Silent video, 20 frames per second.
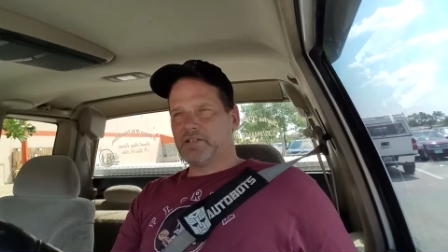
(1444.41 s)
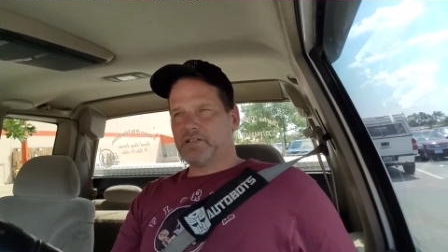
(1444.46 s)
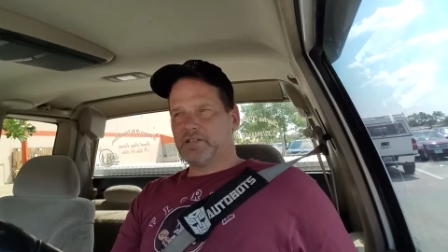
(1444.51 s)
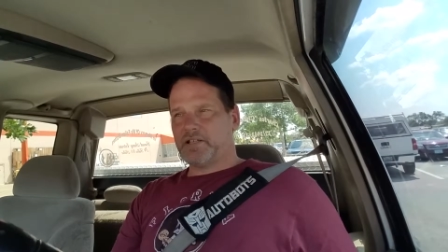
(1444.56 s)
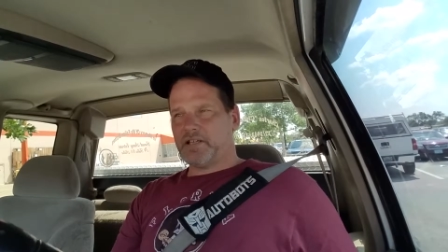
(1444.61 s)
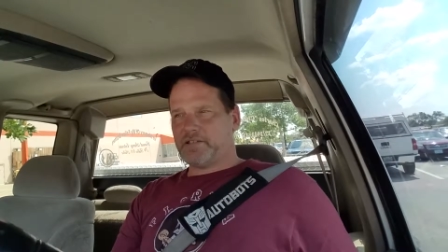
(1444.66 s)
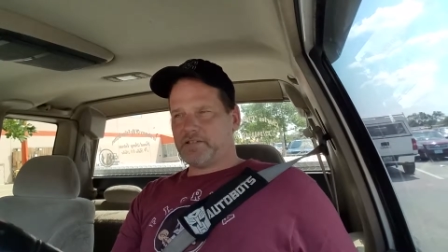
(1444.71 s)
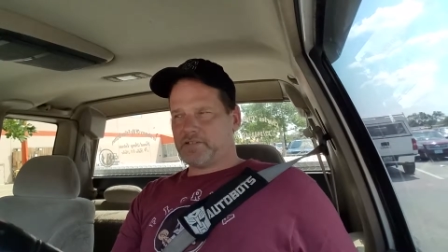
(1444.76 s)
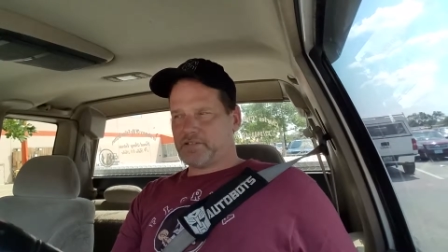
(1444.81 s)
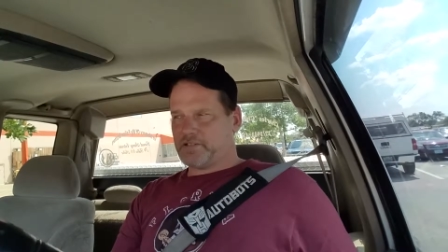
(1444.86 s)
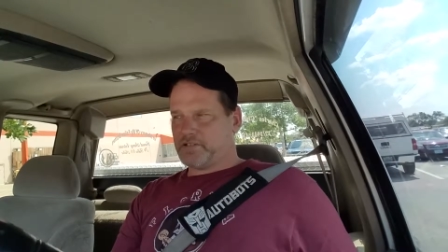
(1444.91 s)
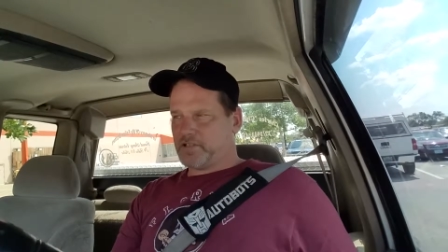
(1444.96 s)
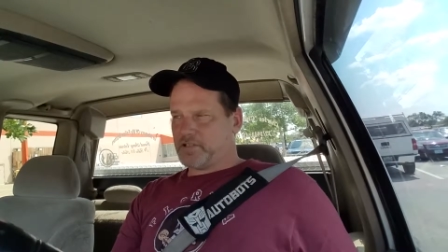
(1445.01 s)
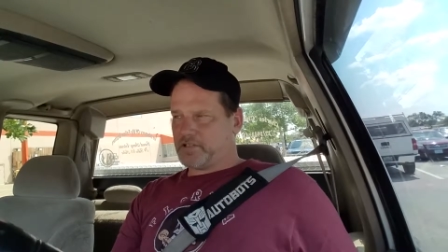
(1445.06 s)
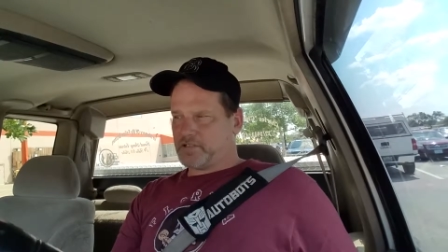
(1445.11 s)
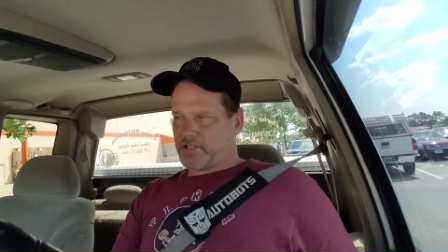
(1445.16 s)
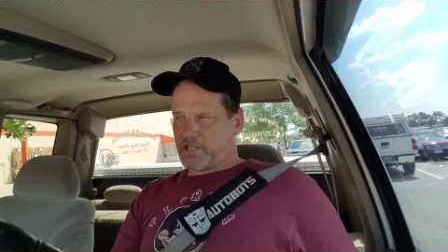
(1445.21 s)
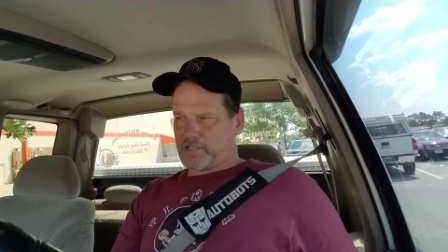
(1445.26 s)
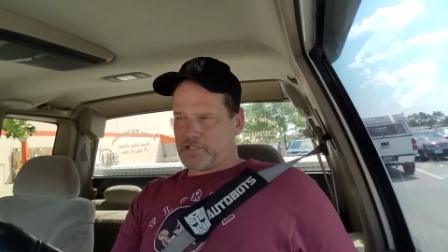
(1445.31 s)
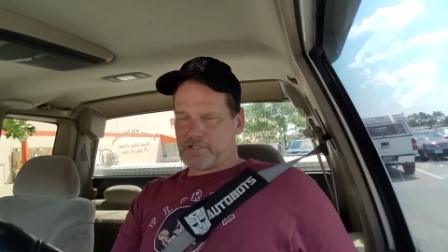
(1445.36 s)
They
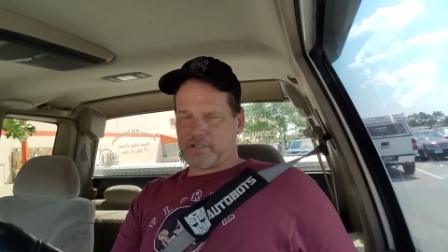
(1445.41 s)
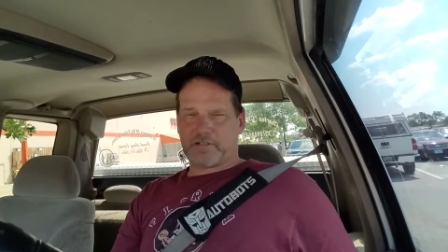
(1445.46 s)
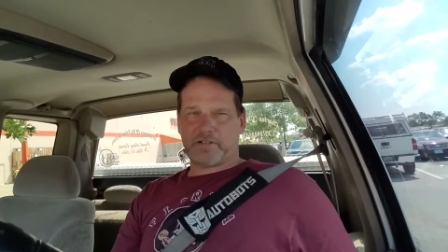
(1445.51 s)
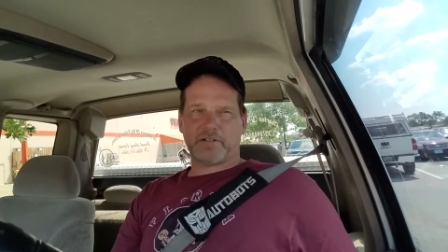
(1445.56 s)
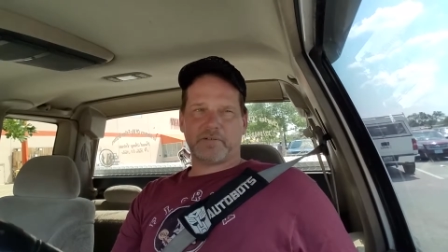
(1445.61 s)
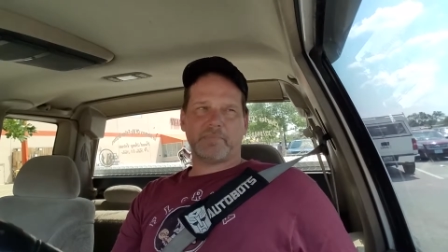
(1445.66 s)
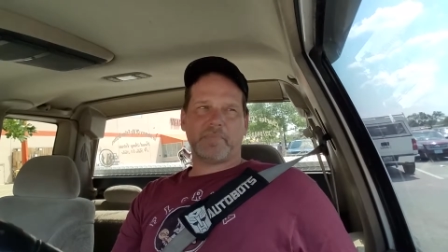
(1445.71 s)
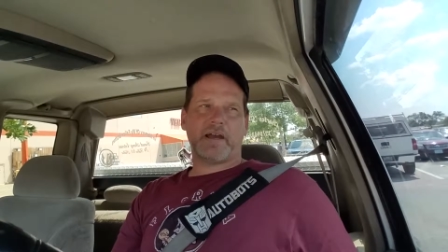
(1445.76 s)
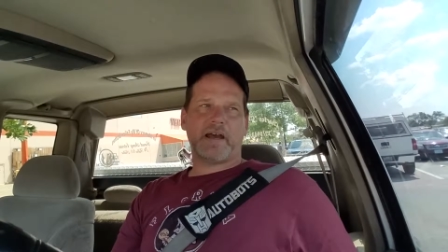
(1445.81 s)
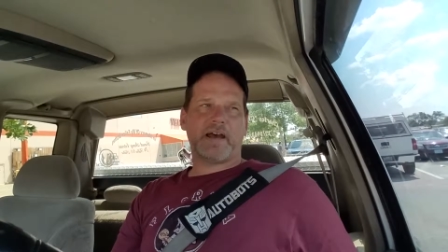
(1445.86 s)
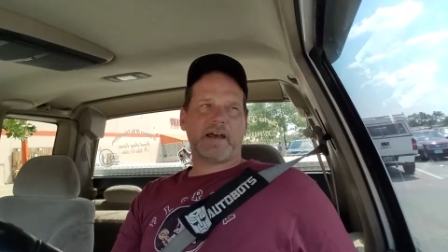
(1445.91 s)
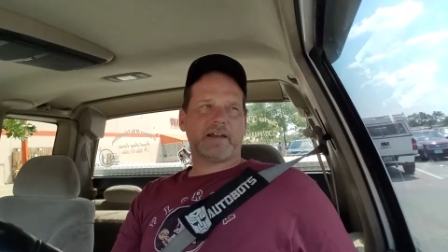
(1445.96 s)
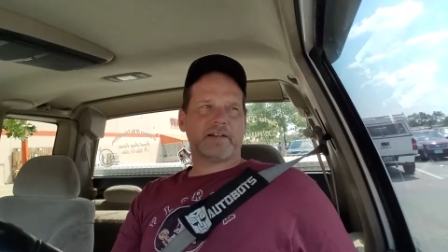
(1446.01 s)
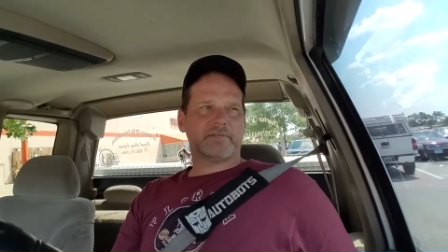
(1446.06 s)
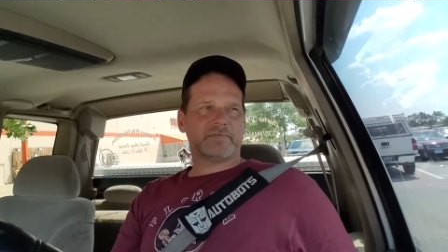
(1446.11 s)
turn their back.